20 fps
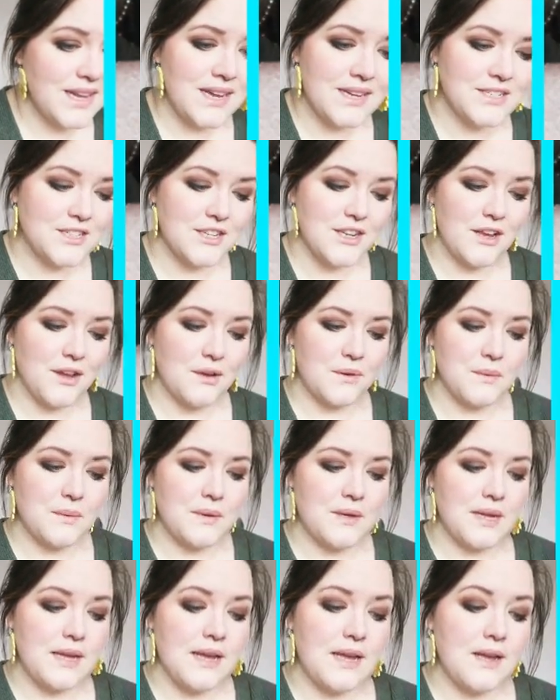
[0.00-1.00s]
I don't
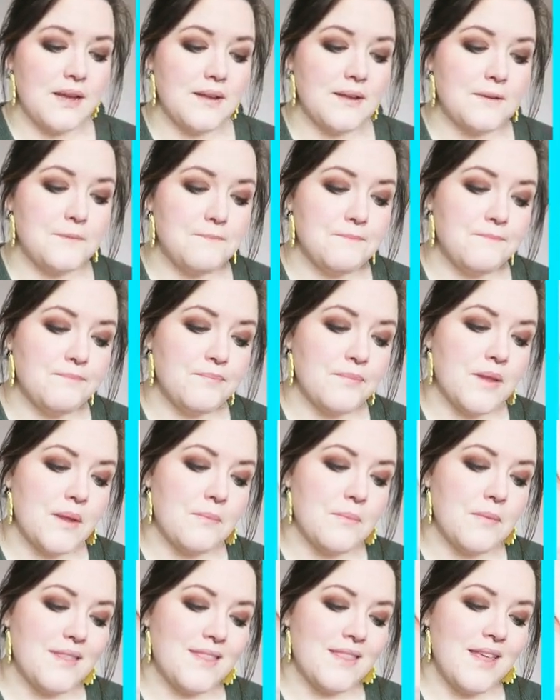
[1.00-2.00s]

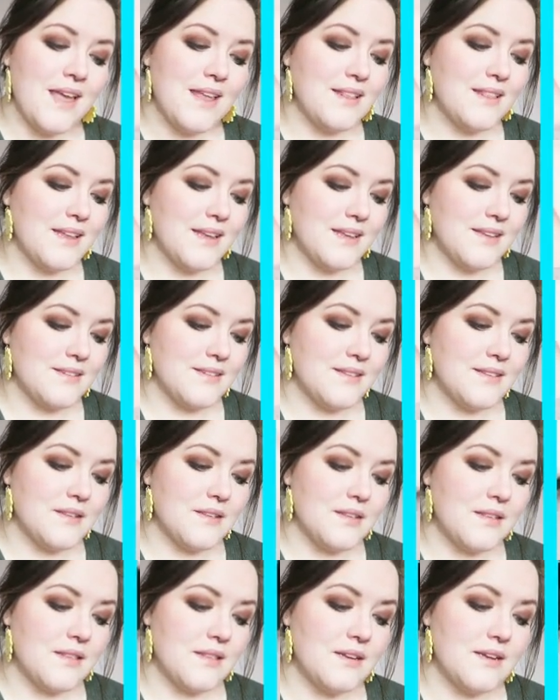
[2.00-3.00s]
know. But then there's
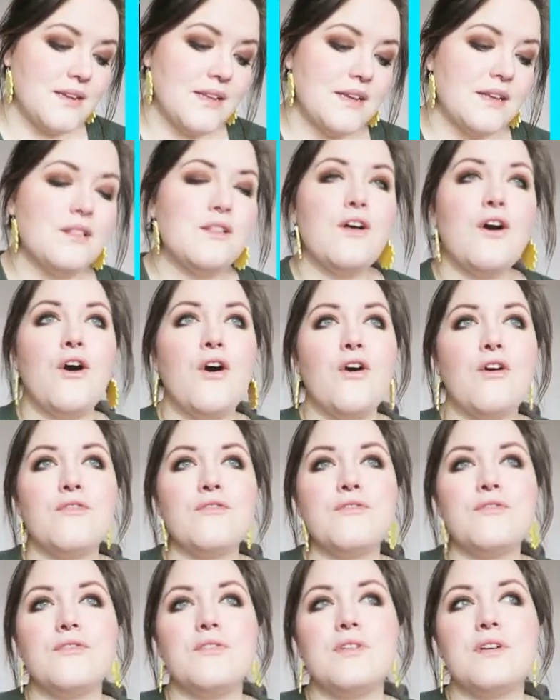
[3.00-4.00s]
the, the niggle
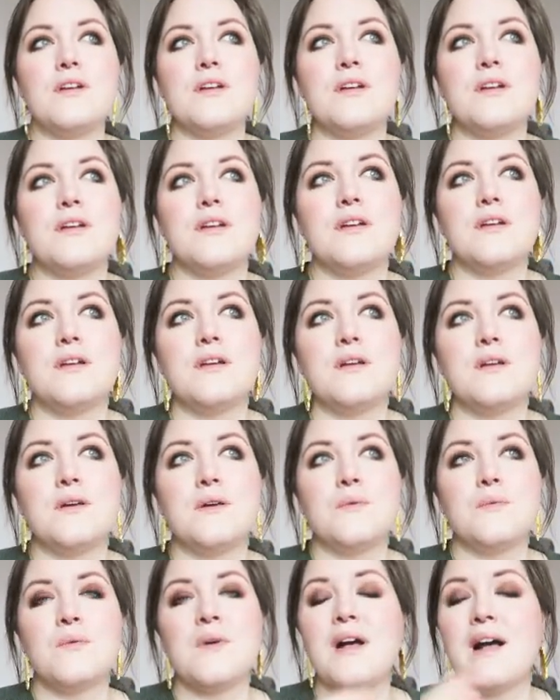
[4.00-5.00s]
of,
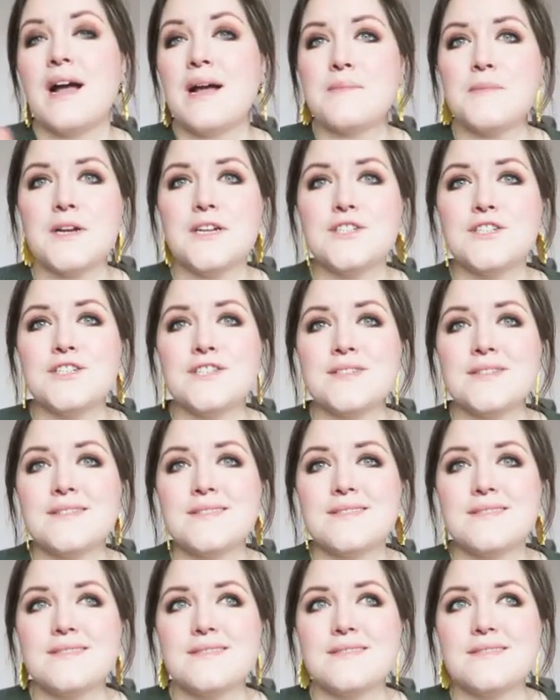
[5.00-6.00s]
well, am I just
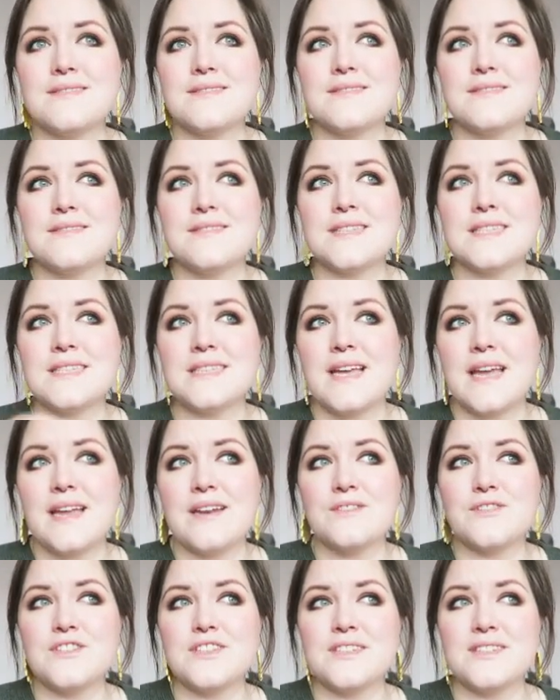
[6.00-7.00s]

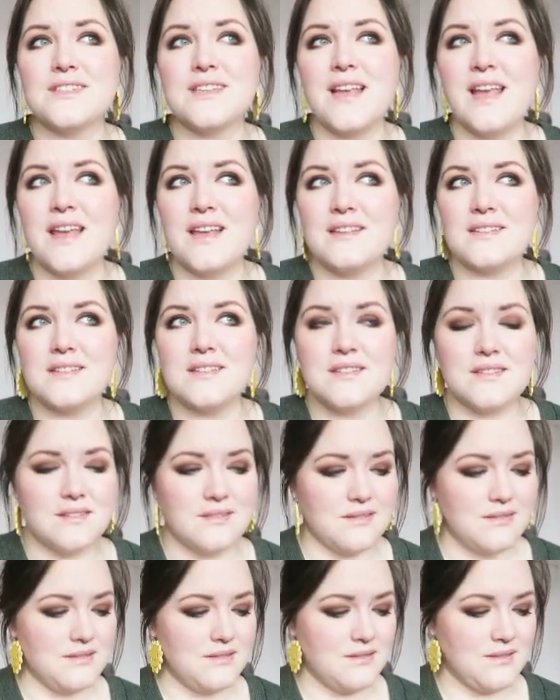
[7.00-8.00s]
scared of success.
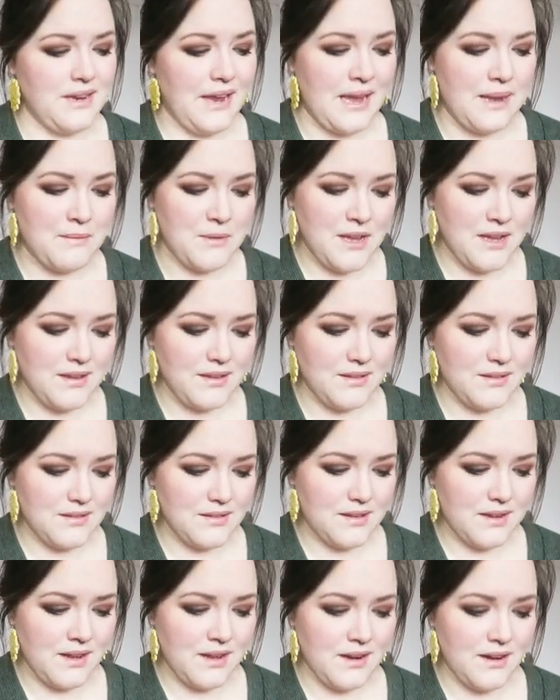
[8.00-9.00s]
Am I?
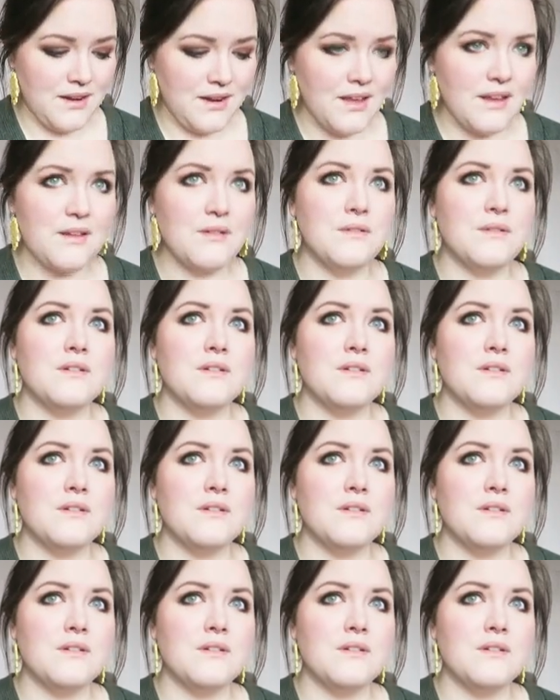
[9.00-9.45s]
I don't know.